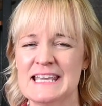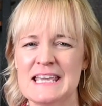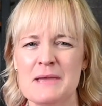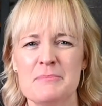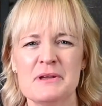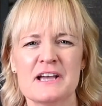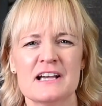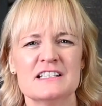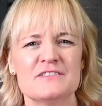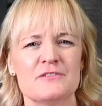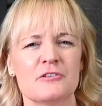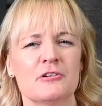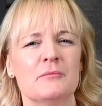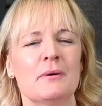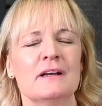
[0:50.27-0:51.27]
KPIs
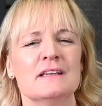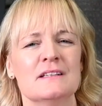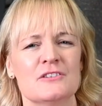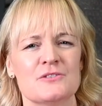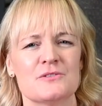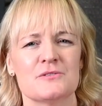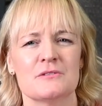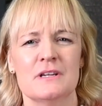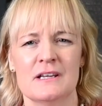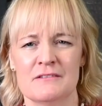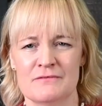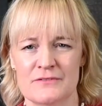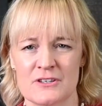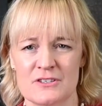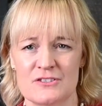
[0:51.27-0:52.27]
vary by industry
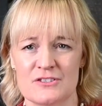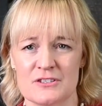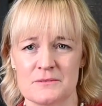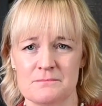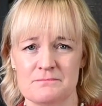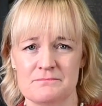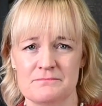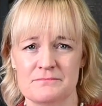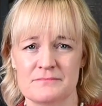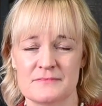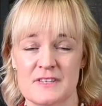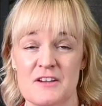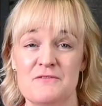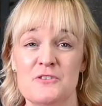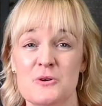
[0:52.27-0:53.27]
and function.
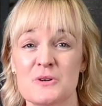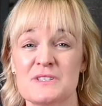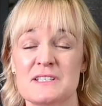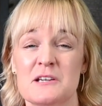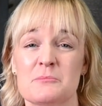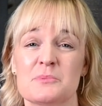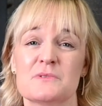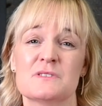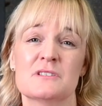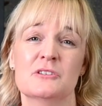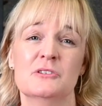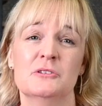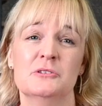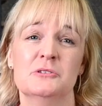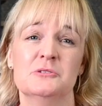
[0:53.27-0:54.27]
A few examples
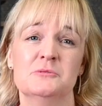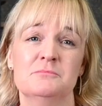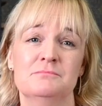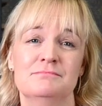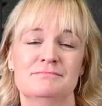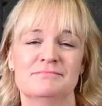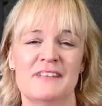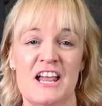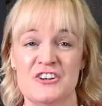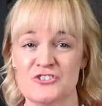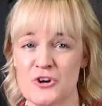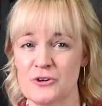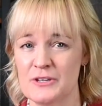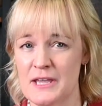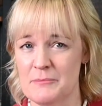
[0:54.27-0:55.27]
include
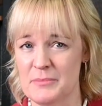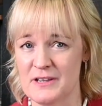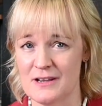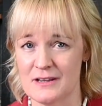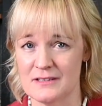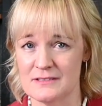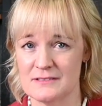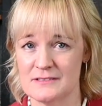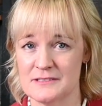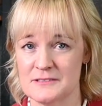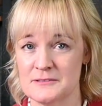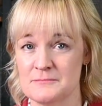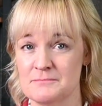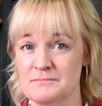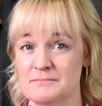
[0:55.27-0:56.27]
HR KPIs,
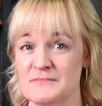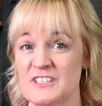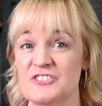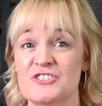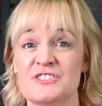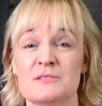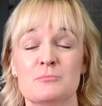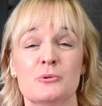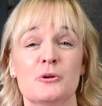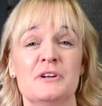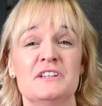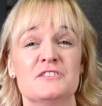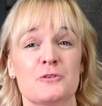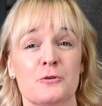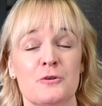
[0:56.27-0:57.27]
such as
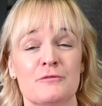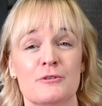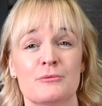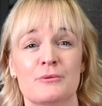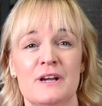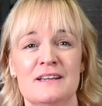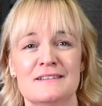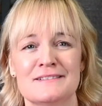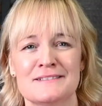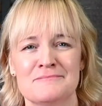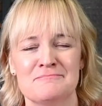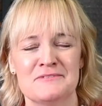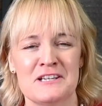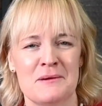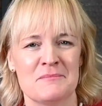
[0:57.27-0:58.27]
employee turnover rate,
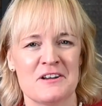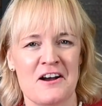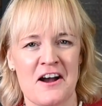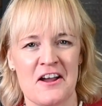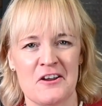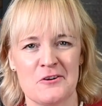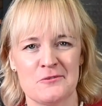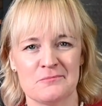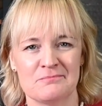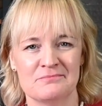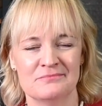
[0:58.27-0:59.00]
time to hire,